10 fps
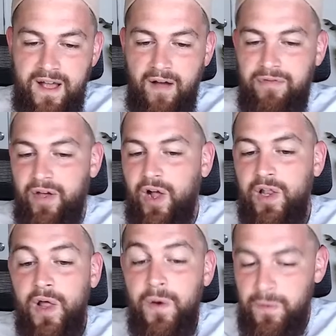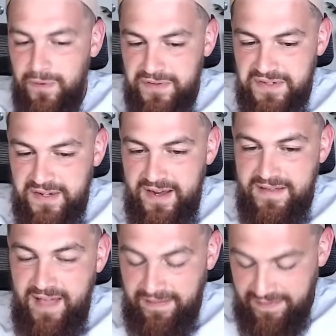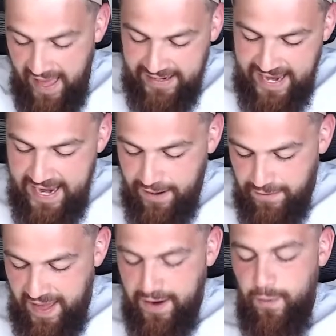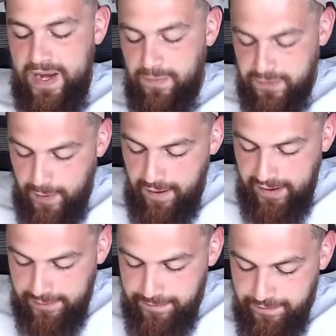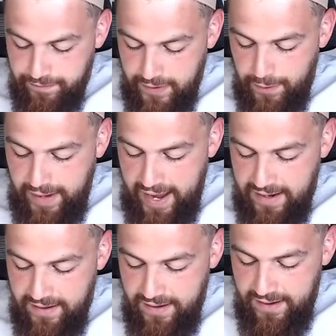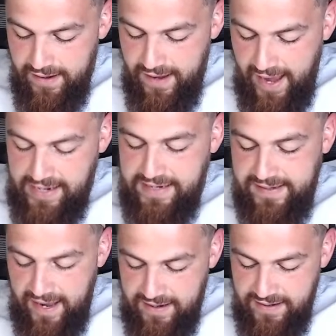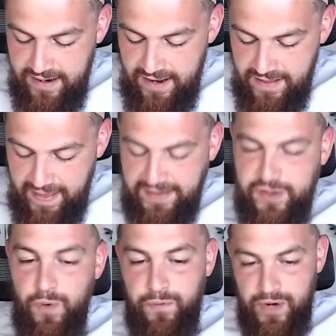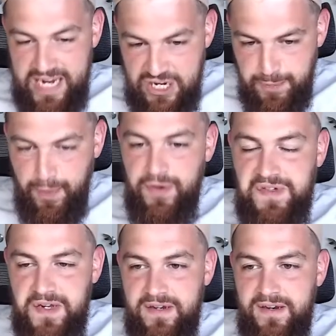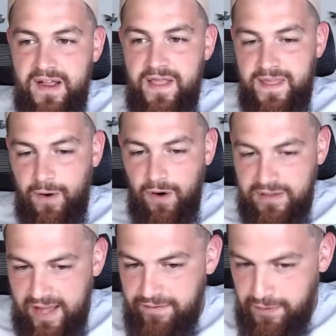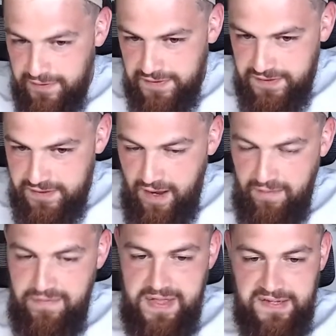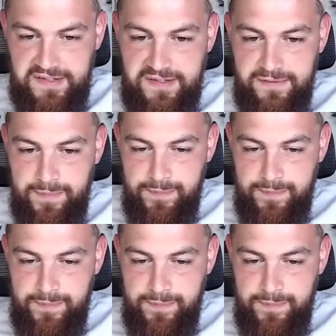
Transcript: of the clothes that king or that queen was wearing. Okay? And he said that so for each person, there are levels of this.